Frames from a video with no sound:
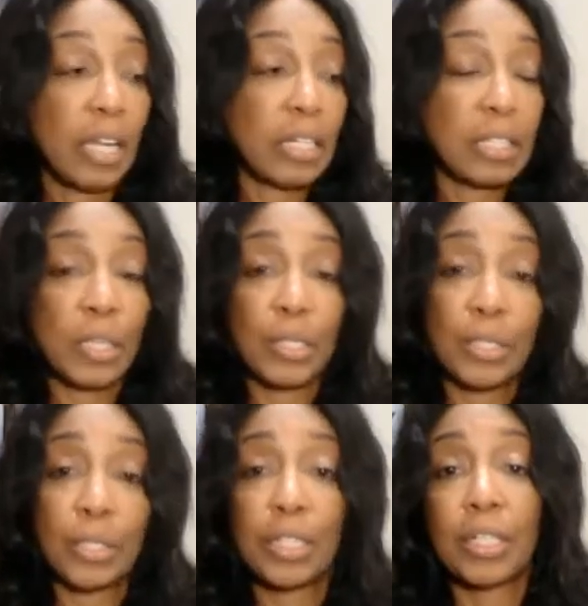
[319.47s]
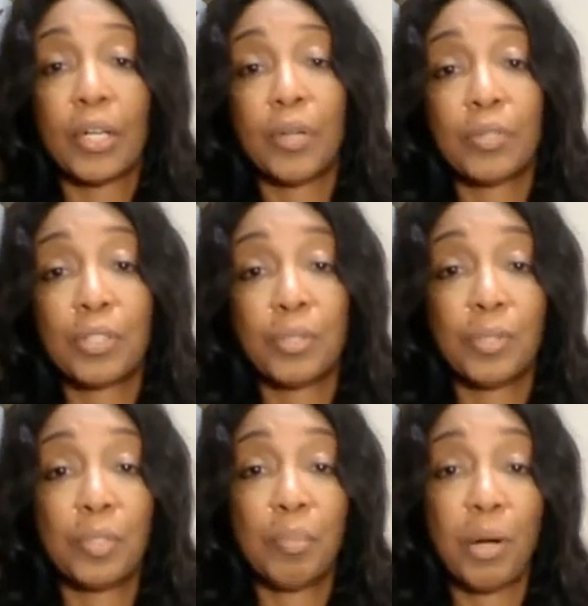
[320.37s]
And so you're going to go to the